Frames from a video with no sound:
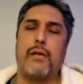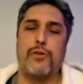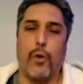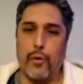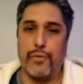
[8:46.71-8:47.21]

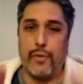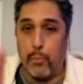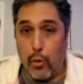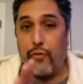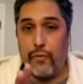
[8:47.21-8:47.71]
So the
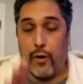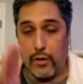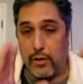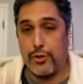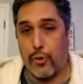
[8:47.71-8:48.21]
move or
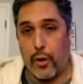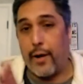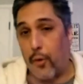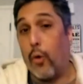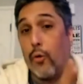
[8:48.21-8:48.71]
the show had
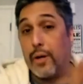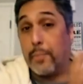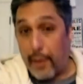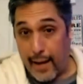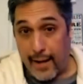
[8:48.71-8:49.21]
already
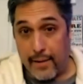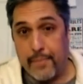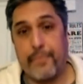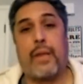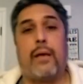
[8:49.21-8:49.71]
played.
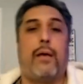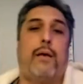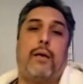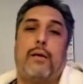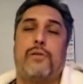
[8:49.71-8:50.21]

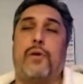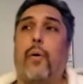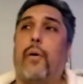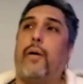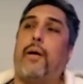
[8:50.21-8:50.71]
So
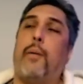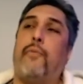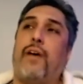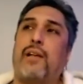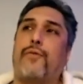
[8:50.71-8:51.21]
I'm
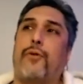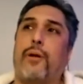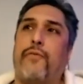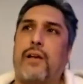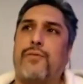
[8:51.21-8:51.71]
fast forwarding,
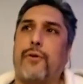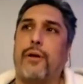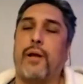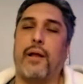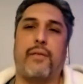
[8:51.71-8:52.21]

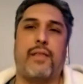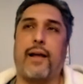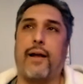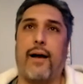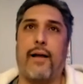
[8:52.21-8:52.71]
and
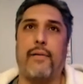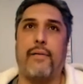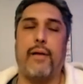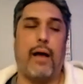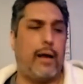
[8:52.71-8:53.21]
thank God
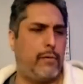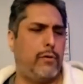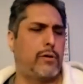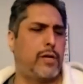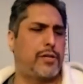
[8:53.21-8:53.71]
I
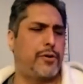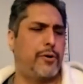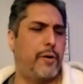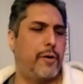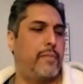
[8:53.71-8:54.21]
looked at
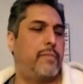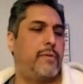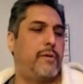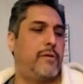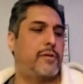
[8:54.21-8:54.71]
your
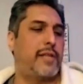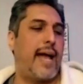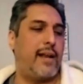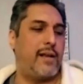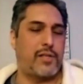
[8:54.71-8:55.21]

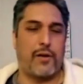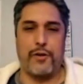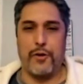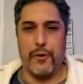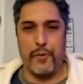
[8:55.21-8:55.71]
status on
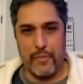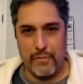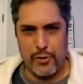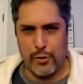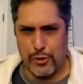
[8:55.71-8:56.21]
your
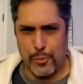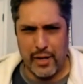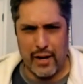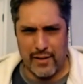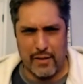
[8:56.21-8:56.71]
social
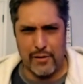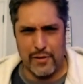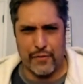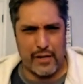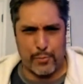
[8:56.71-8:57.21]
media. I think it was
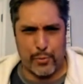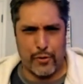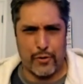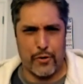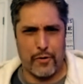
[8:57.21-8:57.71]
Facebook
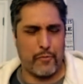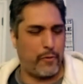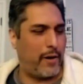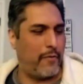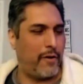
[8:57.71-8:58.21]
or
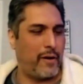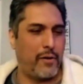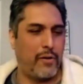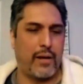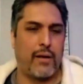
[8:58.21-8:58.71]
whatever, and
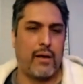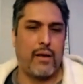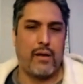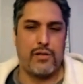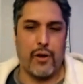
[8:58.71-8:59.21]
you're like,
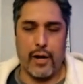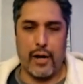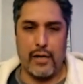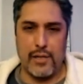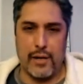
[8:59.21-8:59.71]
"Sorry
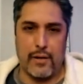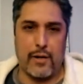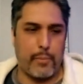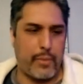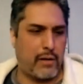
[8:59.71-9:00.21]
guys, they
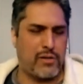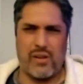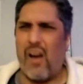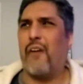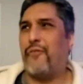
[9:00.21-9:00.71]
cut me off." So I was
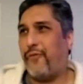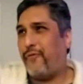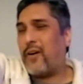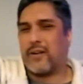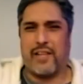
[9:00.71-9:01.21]
like, "Oh
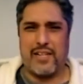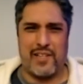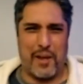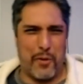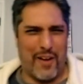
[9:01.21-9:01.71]
fuck this, dude, bro!